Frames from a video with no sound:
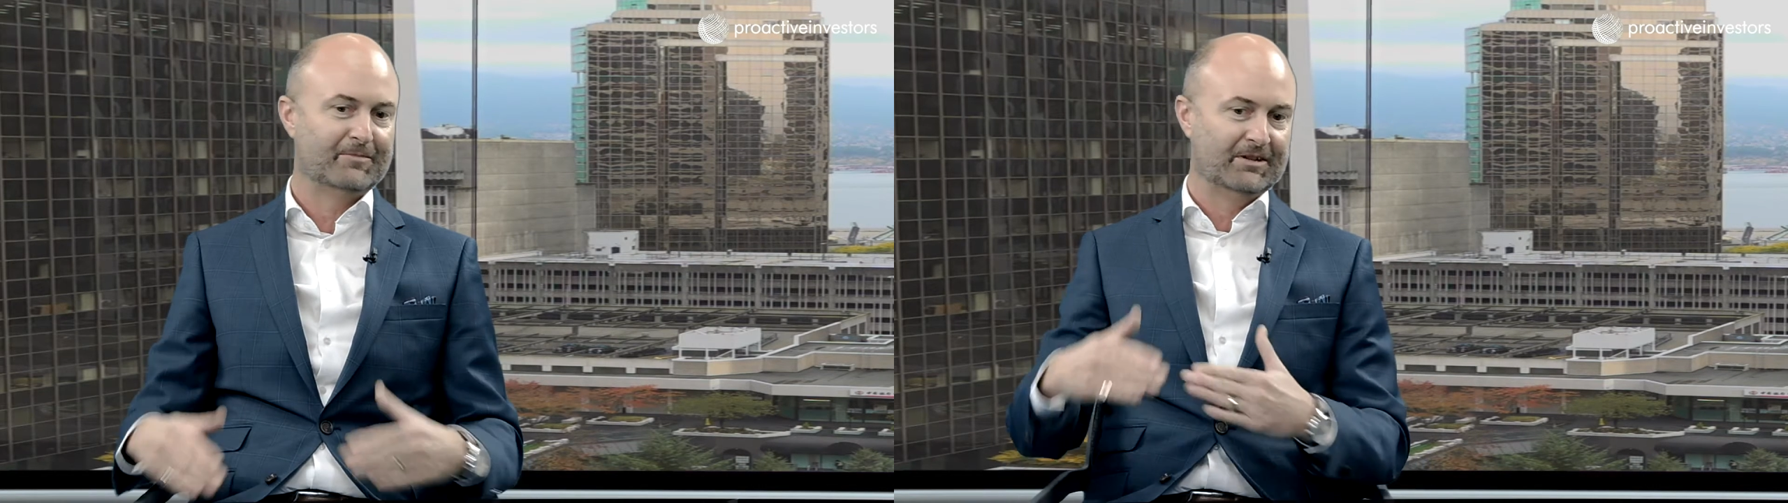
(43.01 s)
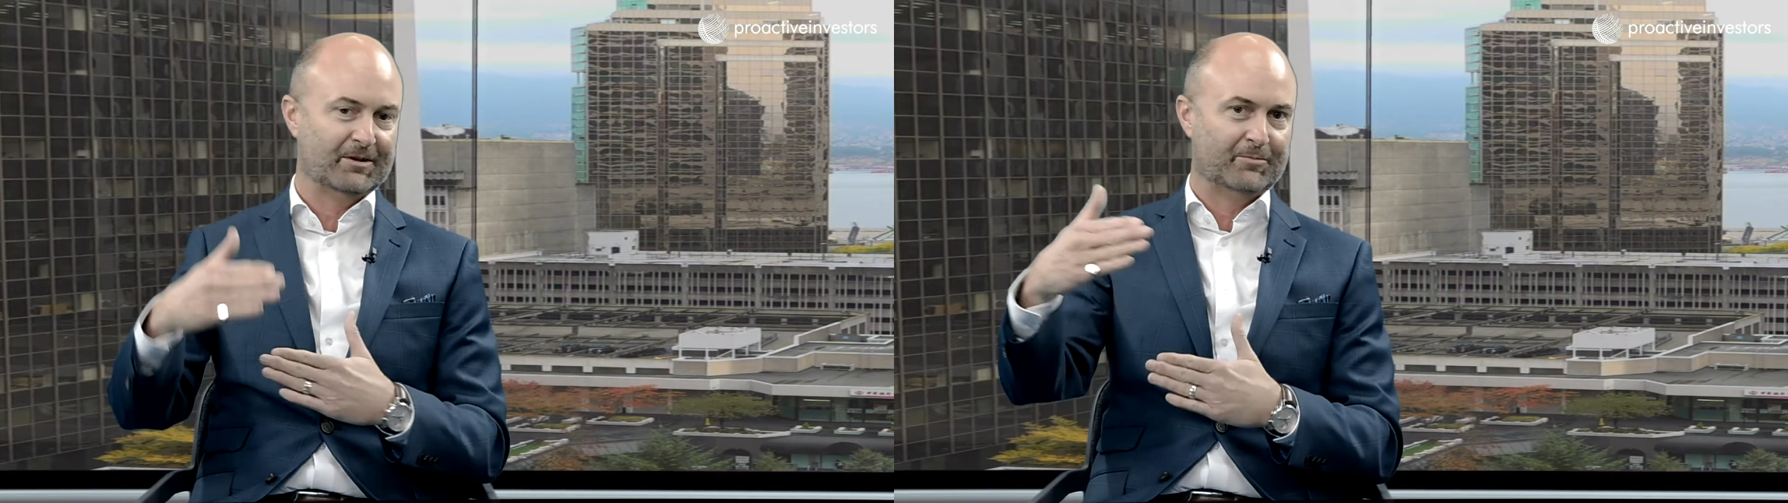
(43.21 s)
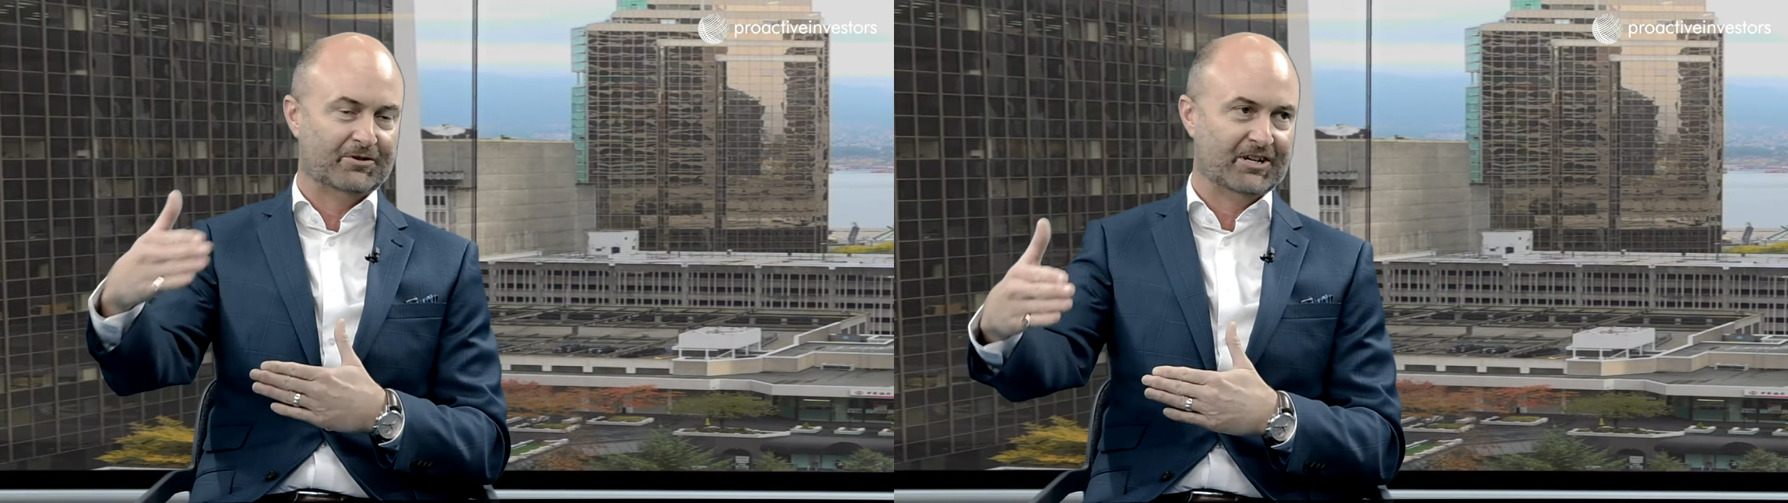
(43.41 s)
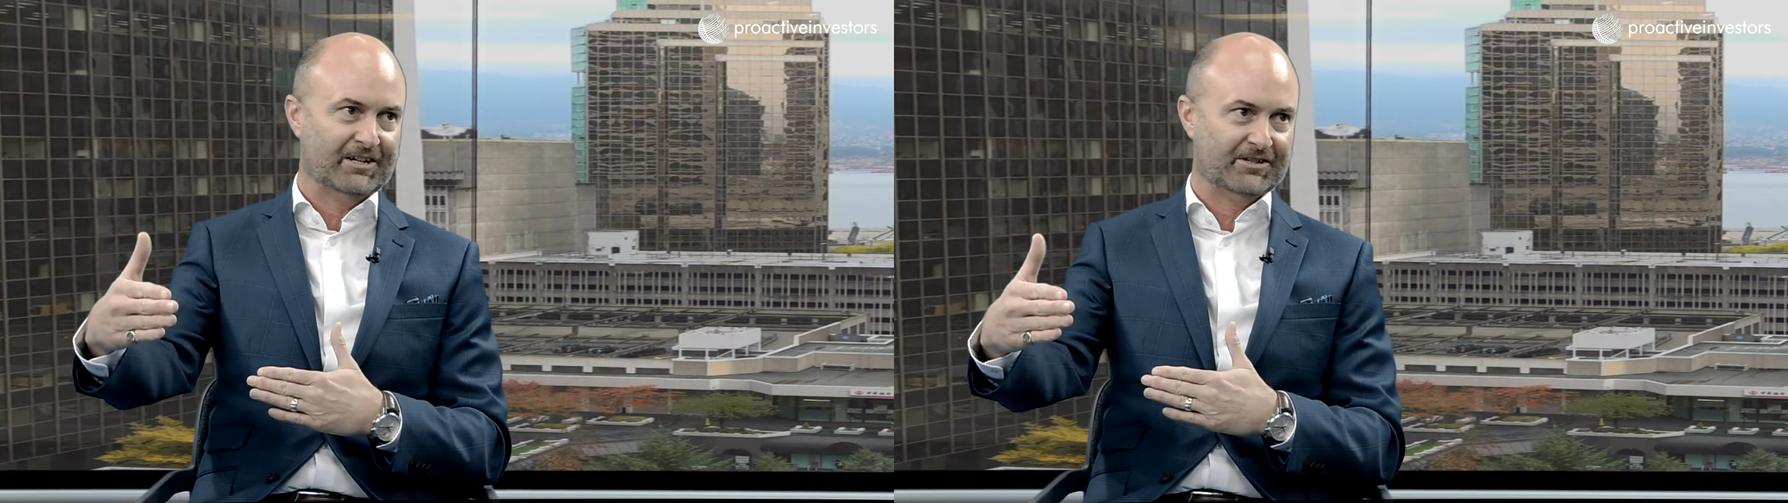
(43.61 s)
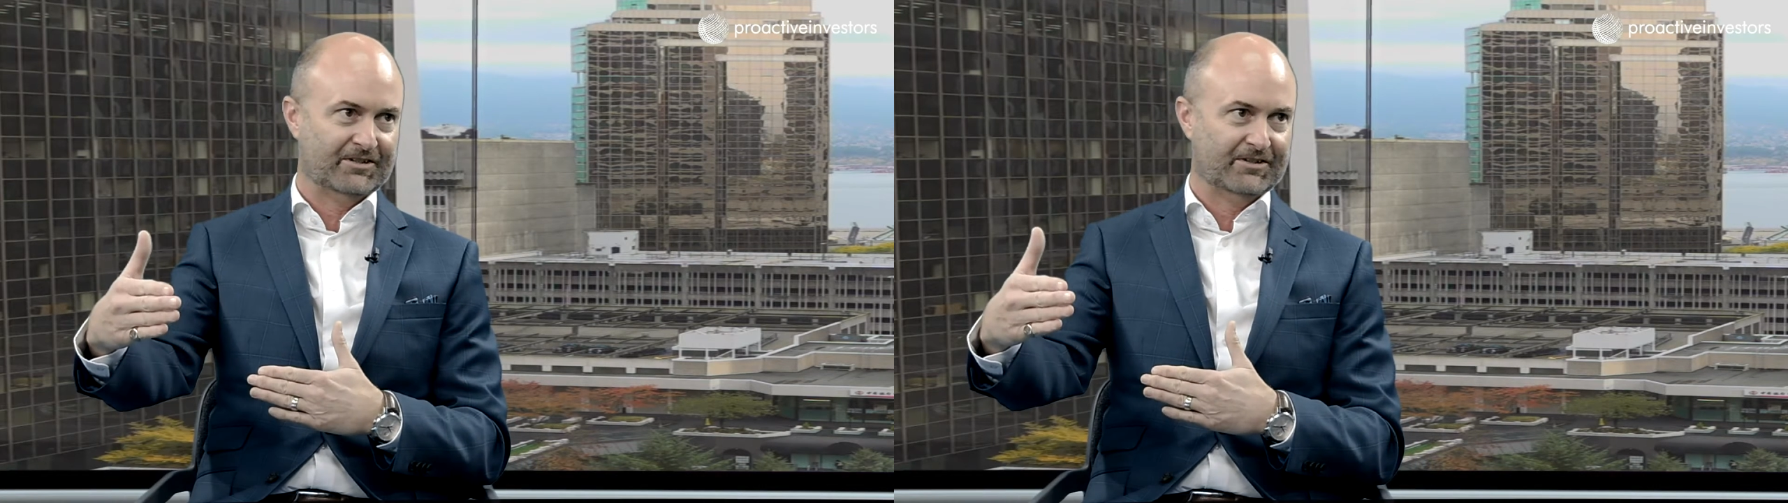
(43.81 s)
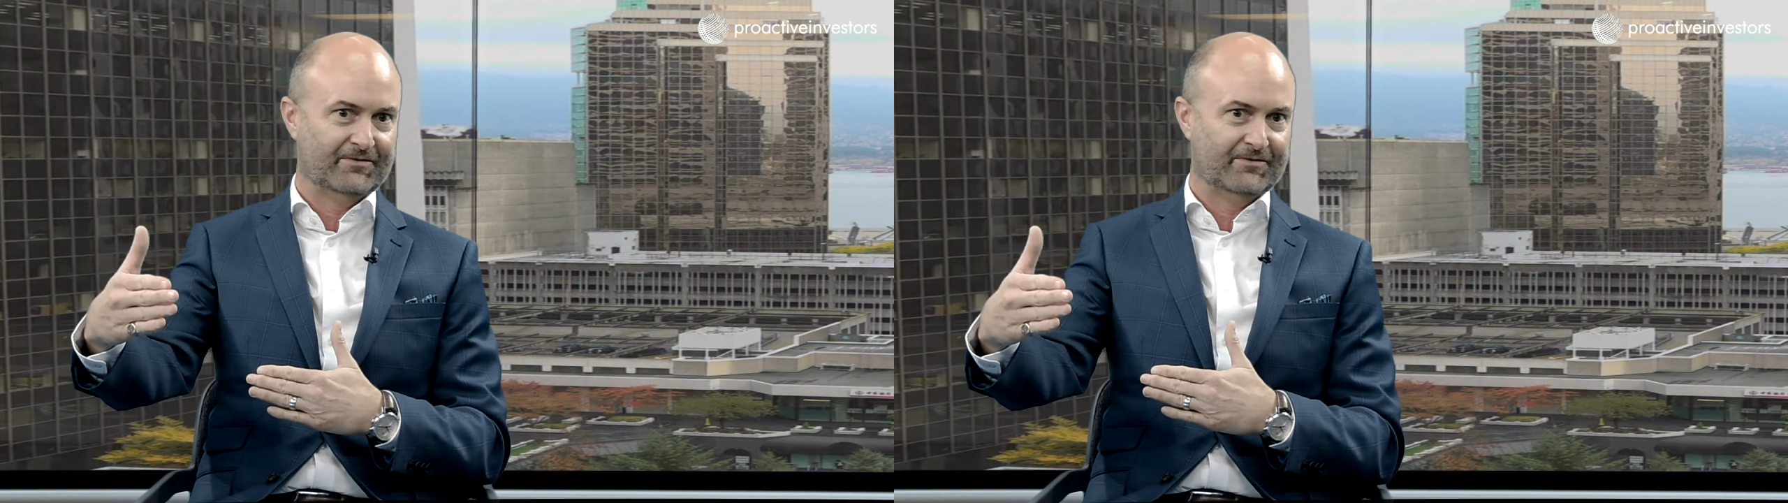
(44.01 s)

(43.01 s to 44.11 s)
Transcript: meet their projections